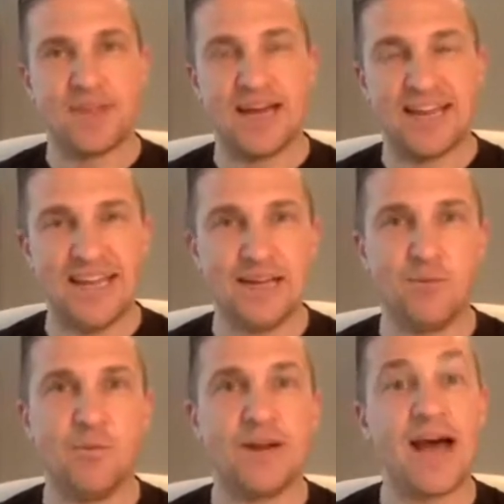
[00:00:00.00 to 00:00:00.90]
And again,
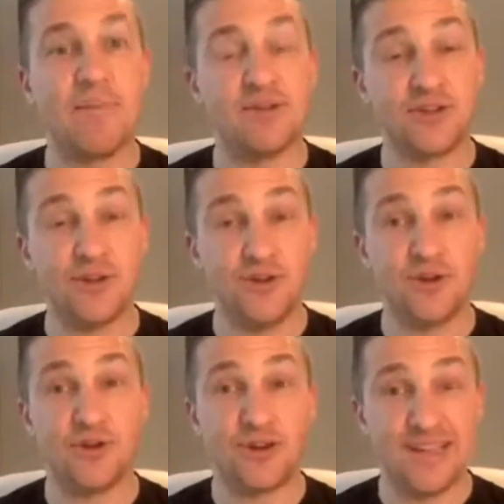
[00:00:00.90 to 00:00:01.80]
what habits are you
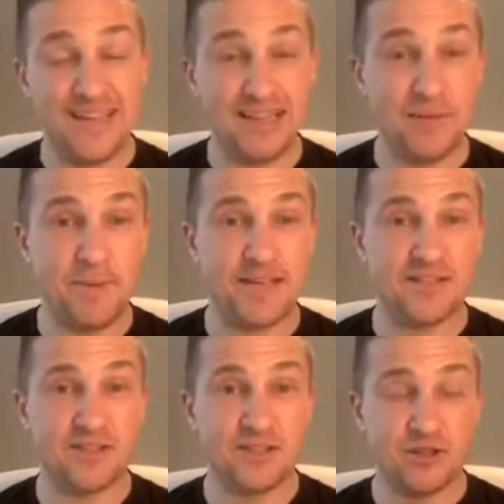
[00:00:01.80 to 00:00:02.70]
doing on a daily
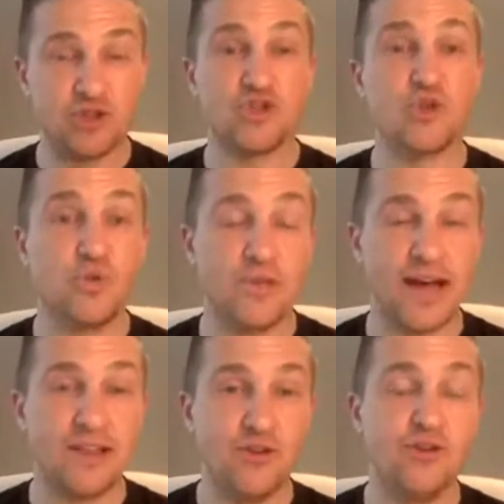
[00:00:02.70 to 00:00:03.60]
basis so
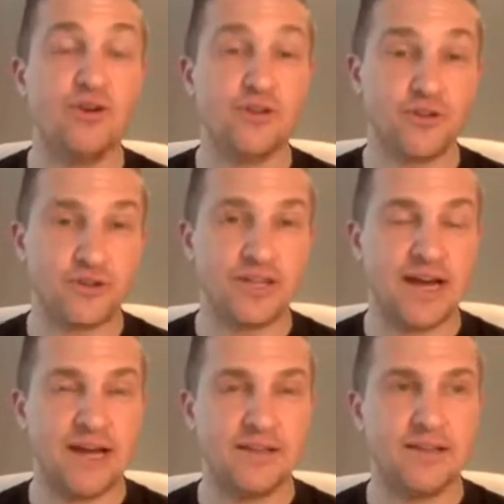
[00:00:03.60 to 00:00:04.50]
that you
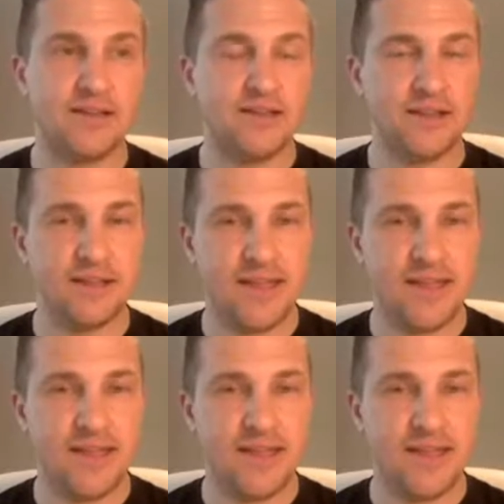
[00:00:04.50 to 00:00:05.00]
understand that